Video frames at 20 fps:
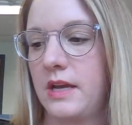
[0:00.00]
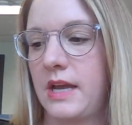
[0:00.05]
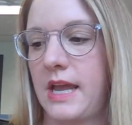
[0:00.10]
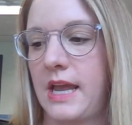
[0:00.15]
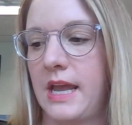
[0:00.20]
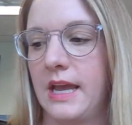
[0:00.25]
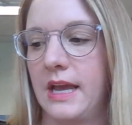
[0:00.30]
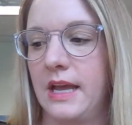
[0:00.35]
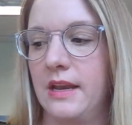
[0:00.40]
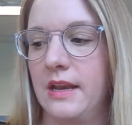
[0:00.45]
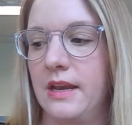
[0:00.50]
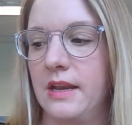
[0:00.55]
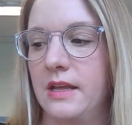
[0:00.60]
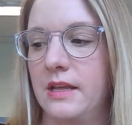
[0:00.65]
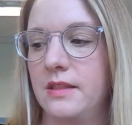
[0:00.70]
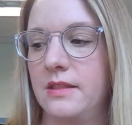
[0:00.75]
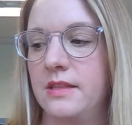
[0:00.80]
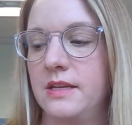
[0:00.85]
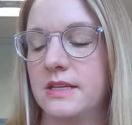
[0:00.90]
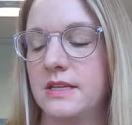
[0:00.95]
And
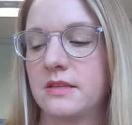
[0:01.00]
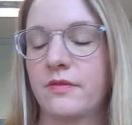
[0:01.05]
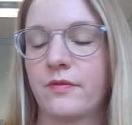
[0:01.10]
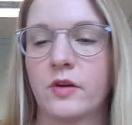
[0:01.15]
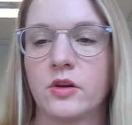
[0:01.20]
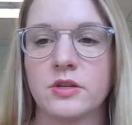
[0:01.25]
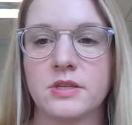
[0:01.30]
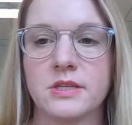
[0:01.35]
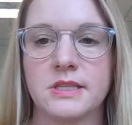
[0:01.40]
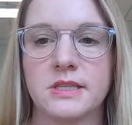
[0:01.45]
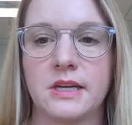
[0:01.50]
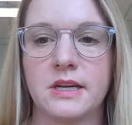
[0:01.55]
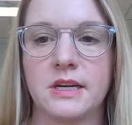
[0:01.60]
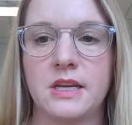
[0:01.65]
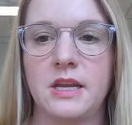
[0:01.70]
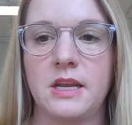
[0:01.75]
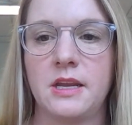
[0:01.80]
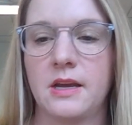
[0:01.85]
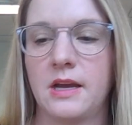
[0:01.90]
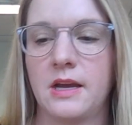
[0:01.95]
this first
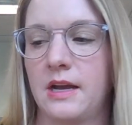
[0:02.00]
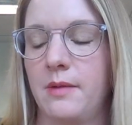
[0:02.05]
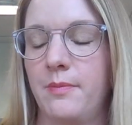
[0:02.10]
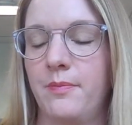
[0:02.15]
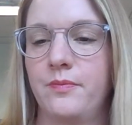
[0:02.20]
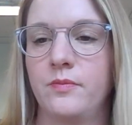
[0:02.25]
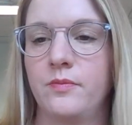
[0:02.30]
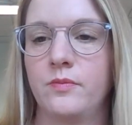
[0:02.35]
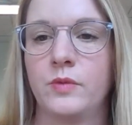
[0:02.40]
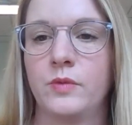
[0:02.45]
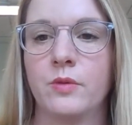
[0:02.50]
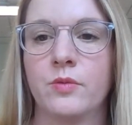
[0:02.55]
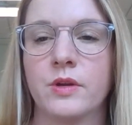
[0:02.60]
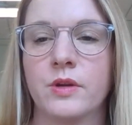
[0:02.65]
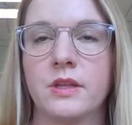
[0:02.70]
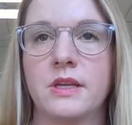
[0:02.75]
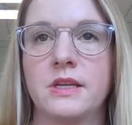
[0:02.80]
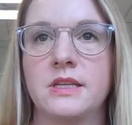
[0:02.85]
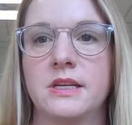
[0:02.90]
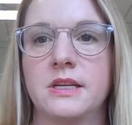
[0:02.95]
study, um, we
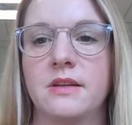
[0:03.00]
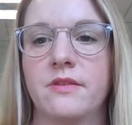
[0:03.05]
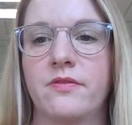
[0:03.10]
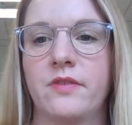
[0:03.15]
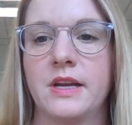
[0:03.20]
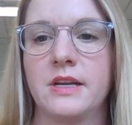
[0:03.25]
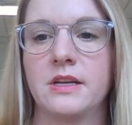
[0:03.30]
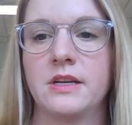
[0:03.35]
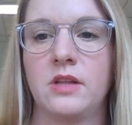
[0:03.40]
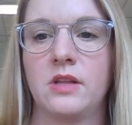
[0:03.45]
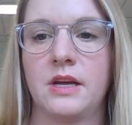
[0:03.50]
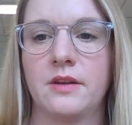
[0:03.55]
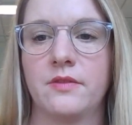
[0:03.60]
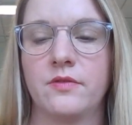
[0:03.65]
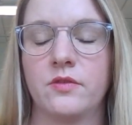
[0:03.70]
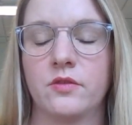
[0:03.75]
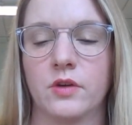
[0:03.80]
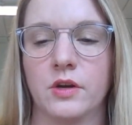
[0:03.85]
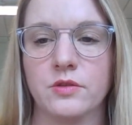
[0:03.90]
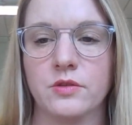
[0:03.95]
really didn't find a lot
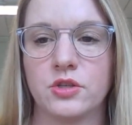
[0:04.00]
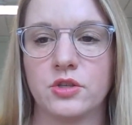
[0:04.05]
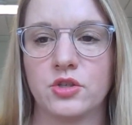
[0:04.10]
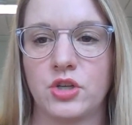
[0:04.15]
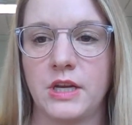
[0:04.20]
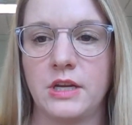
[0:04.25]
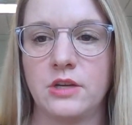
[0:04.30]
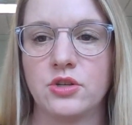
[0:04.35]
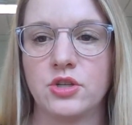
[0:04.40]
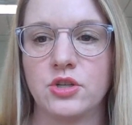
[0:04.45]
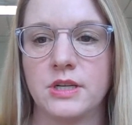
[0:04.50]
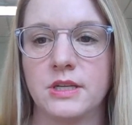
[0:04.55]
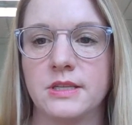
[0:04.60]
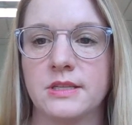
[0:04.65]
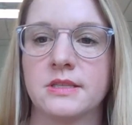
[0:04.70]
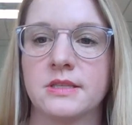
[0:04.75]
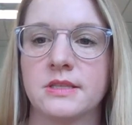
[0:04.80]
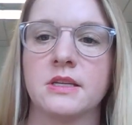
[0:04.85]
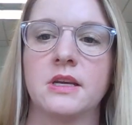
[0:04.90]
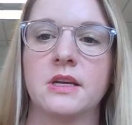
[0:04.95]
of gross
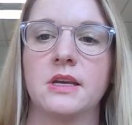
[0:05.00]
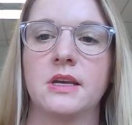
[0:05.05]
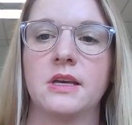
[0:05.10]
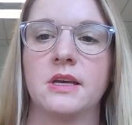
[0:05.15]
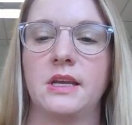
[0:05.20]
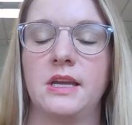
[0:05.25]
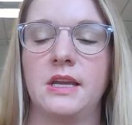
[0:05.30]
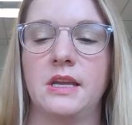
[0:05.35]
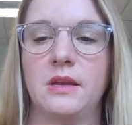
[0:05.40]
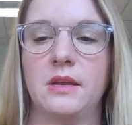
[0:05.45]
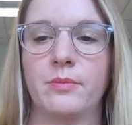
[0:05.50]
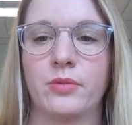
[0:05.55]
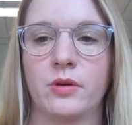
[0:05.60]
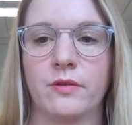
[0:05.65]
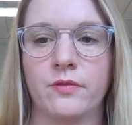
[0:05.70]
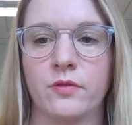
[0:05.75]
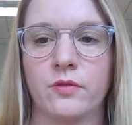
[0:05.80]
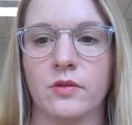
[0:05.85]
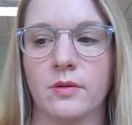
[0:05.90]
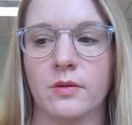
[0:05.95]
changes in
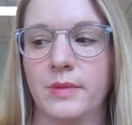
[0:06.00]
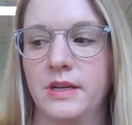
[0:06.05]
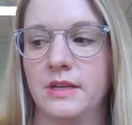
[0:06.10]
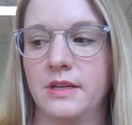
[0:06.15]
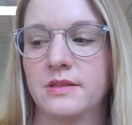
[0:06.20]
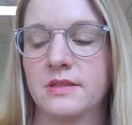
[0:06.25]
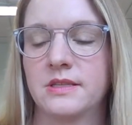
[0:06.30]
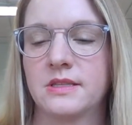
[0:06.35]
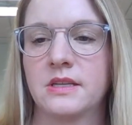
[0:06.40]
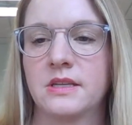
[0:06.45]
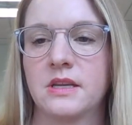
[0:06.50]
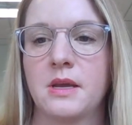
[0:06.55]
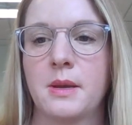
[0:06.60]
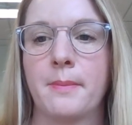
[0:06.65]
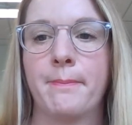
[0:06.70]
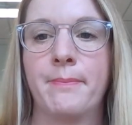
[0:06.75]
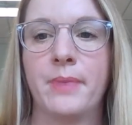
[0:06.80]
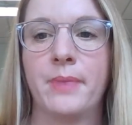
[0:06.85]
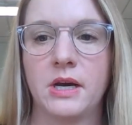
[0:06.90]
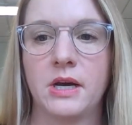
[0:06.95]
performance,
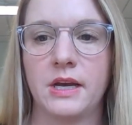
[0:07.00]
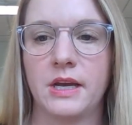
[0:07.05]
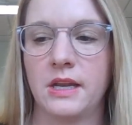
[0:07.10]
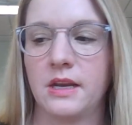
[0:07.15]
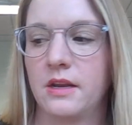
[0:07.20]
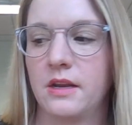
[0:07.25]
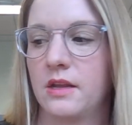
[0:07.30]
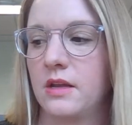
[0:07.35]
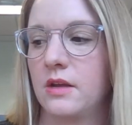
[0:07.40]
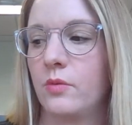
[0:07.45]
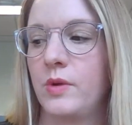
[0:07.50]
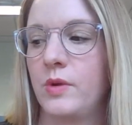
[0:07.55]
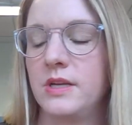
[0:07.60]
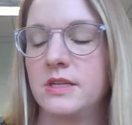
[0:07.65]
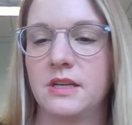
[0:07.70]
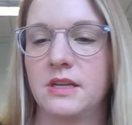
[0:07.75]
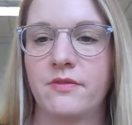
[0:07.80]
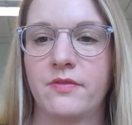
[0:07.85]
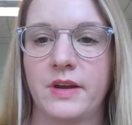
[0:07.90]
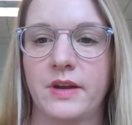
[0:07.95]
but we
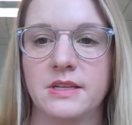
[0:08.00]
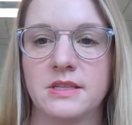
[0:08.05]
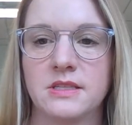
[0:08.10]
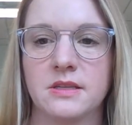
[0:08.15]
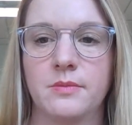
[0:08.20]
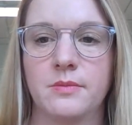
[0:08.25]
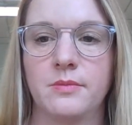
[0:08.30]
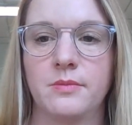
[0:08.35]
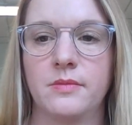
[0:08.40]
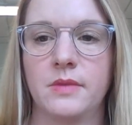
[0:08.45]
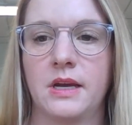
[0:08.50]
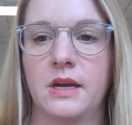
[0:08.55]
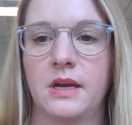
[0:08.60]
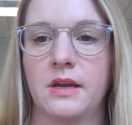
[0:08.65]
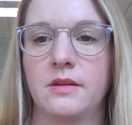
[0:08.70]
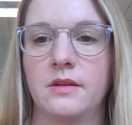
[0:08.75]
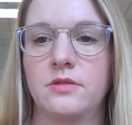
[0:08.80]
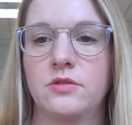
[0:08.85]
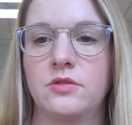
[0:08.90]
did find some uh,